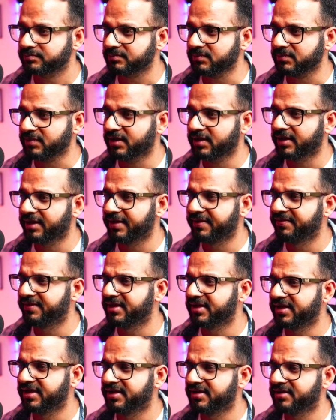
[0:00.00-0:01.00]
And
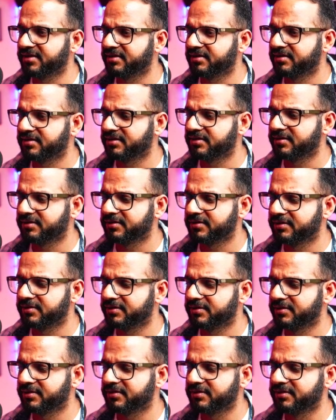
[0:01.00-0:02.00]
then
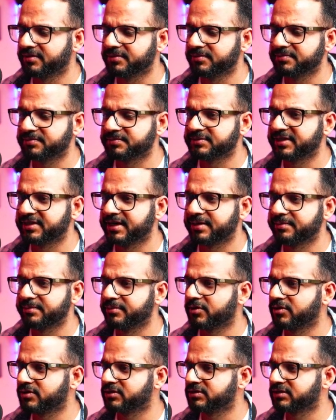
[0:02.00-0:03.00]

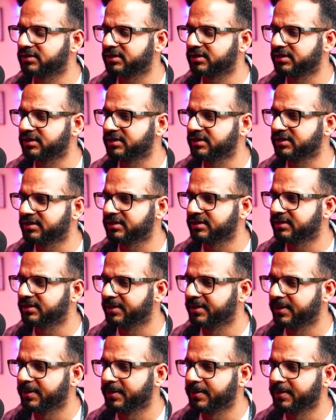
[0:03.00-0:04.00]
sandbox key,
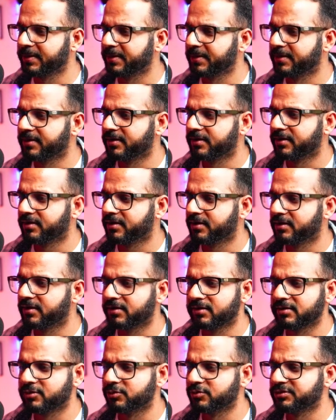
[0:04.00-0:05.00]

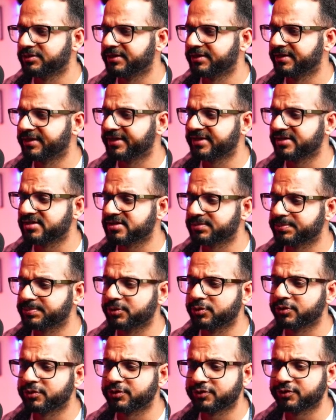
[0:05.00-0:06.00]
host details,
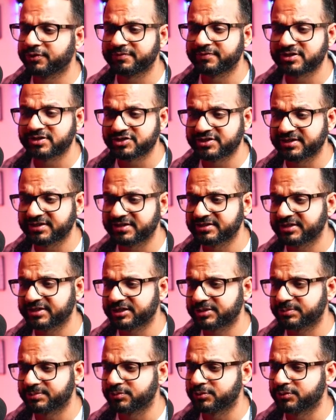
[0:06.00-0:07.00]
port on which it is
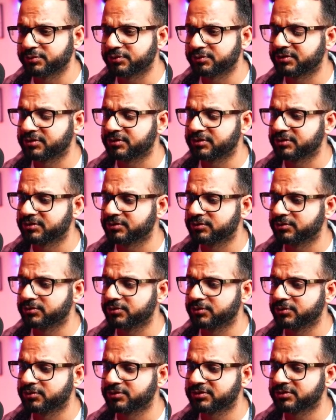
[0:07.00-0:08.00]
exposed.
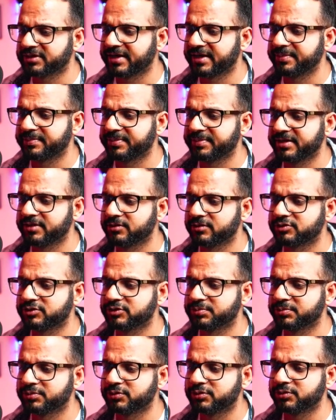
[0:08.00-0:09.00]
So host IP,
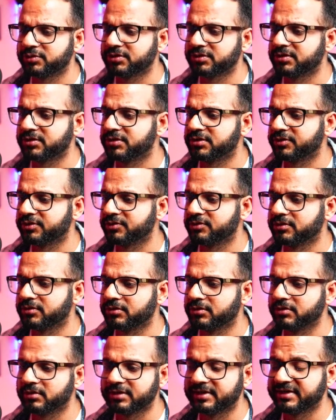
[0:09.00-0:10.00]
host port, you know,
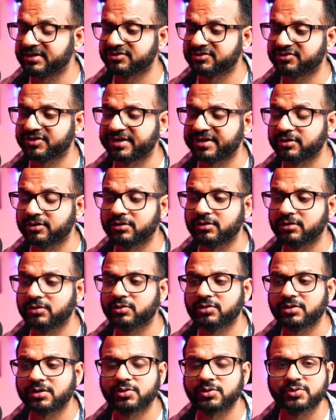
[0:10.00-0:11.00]
it is running on
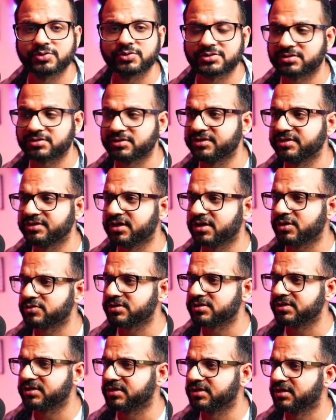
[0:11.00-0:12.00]
localhost
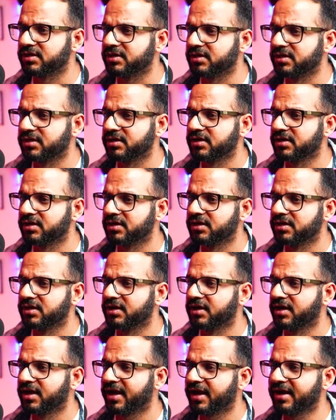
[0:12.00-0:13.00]
3000
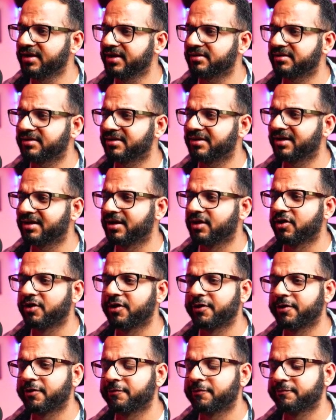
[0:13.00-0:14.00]
and a
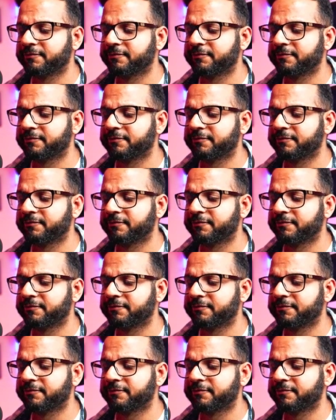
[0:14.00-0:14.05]
lot of